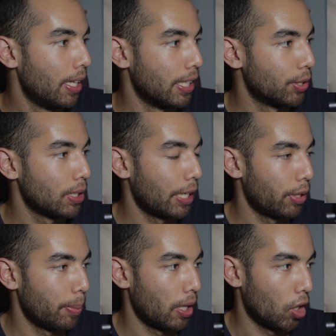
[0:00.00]
this was like
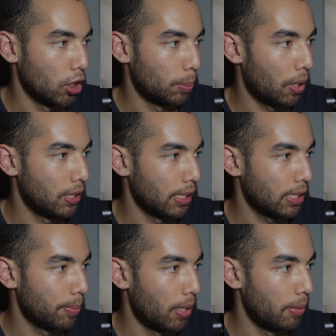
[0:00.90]
one of my larger
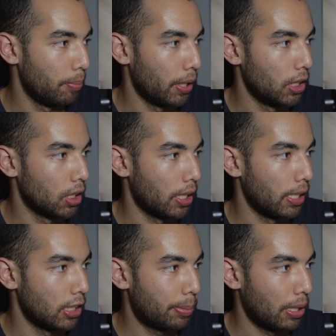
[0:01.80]
projects in my major, and
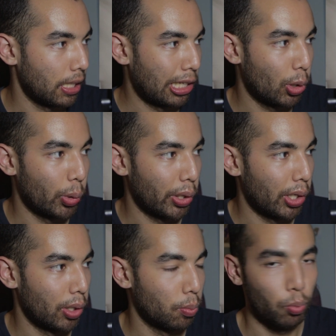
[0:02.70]
I spent like a
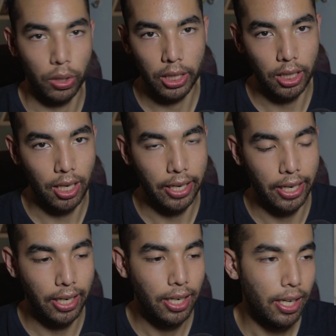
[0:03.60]
quarter working on
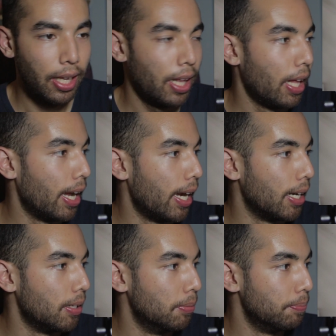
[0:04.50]
it.
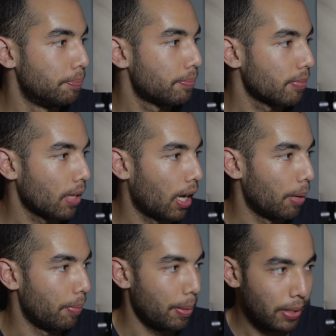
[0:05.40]
I
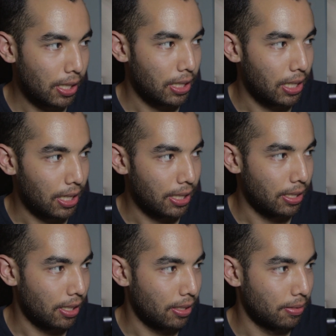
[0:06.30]
maybe could have got it
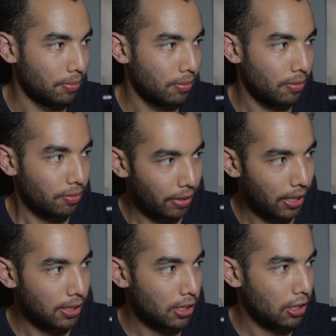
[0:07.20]
done
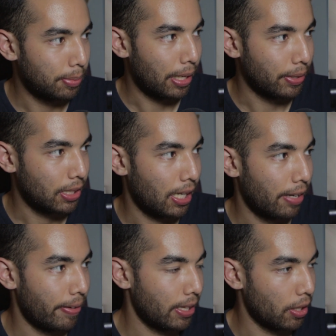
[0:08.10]
faster, but I was kind
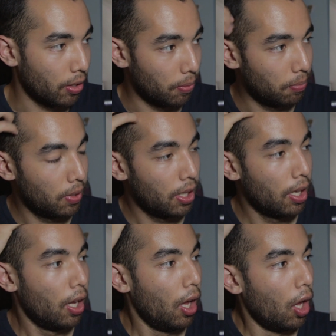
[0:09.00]
of at the
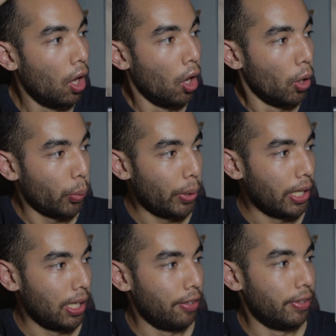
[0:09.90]

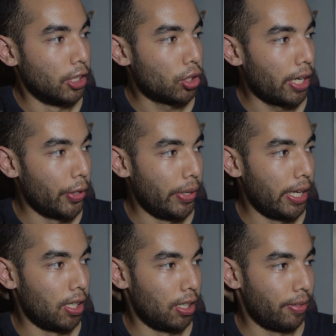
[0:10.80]
will of the trial and
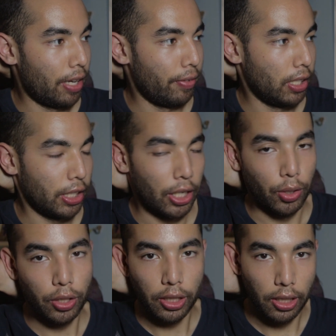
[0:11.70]
error of having to go
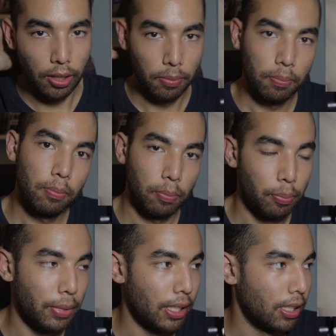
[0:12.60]
to the
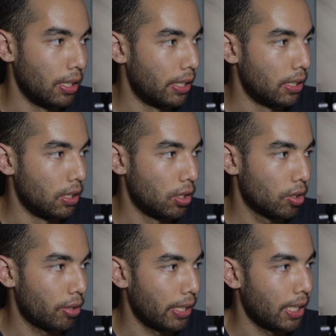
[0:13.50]
mill and
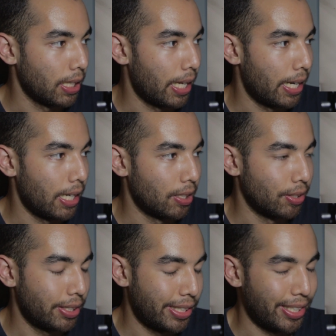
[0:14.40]
cranking that
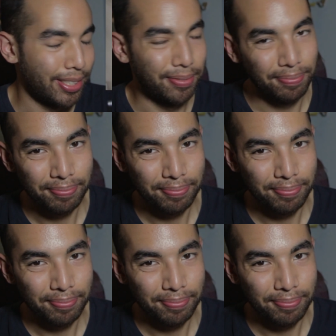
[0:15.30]
out. So